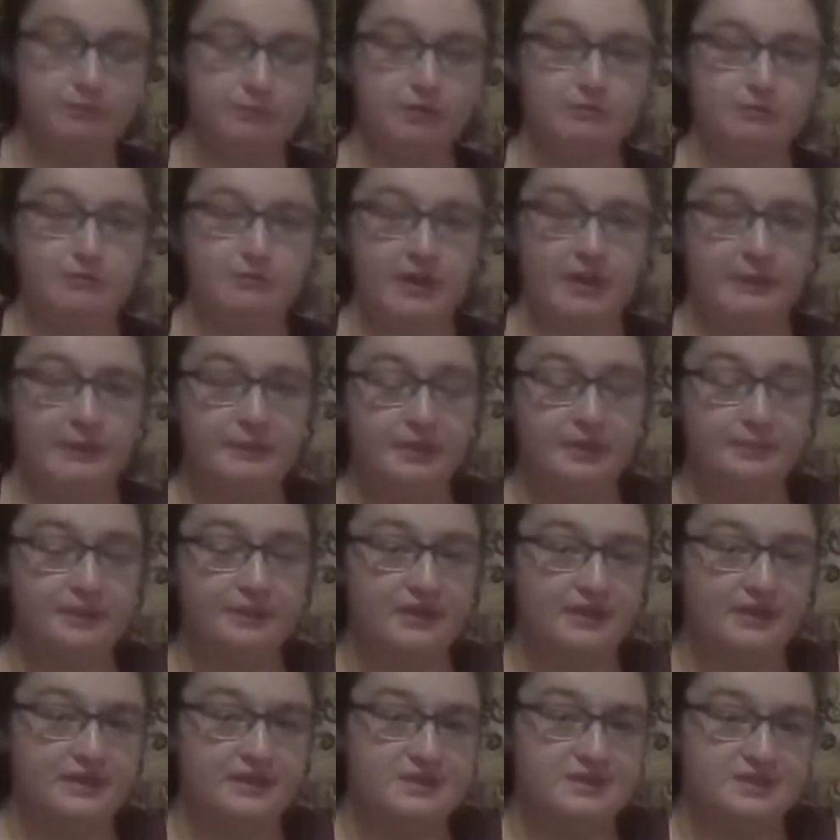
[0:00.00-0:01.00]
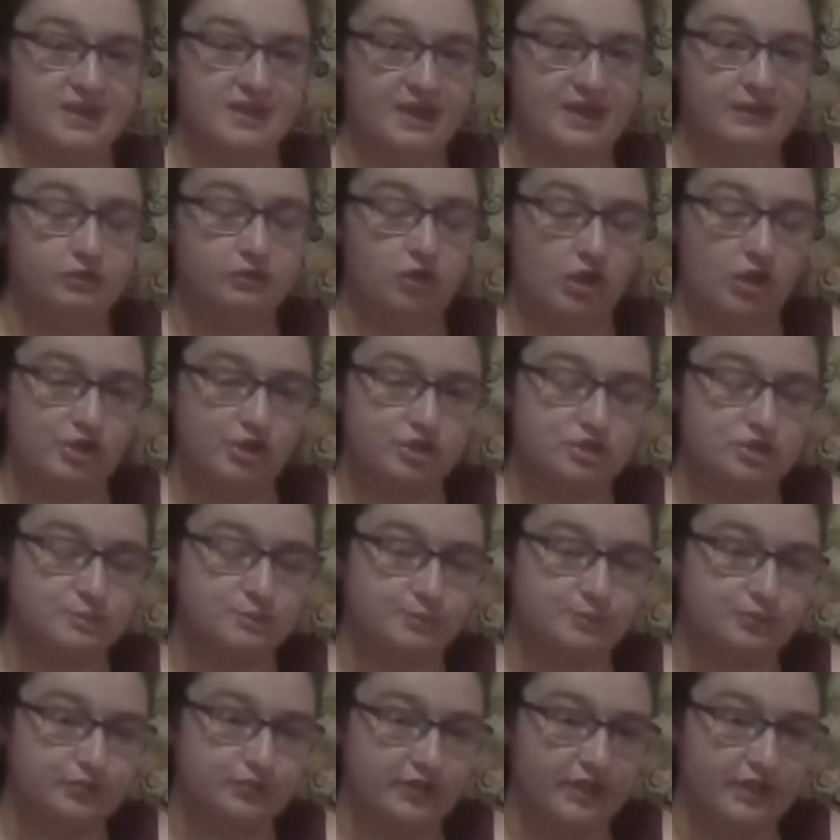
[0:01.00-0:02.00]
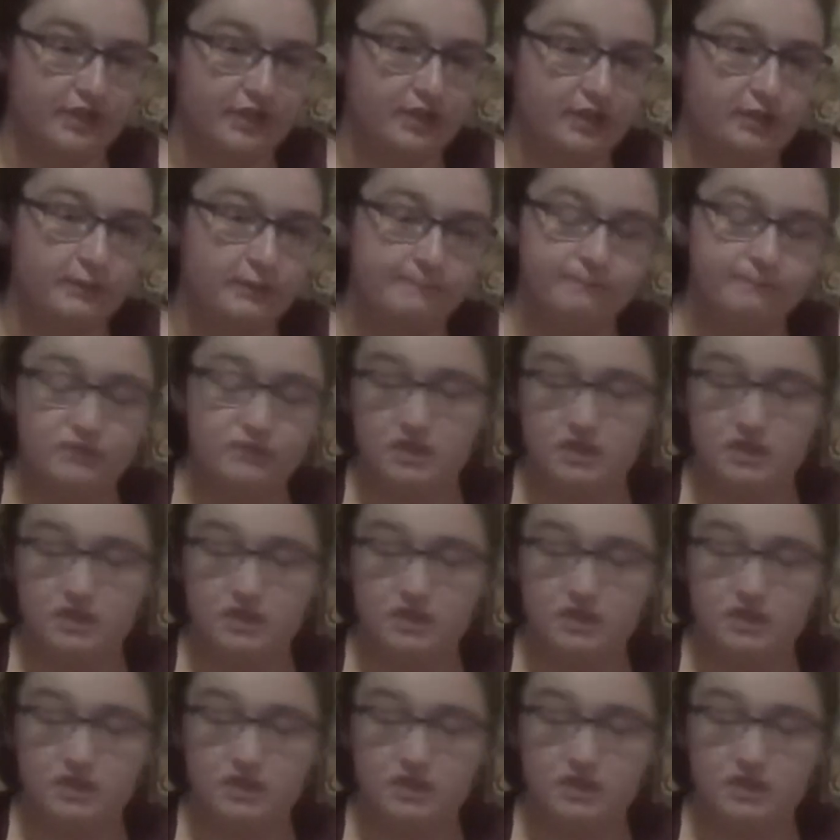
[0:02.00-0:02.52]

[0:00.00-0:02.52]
but my puppy is a large breed.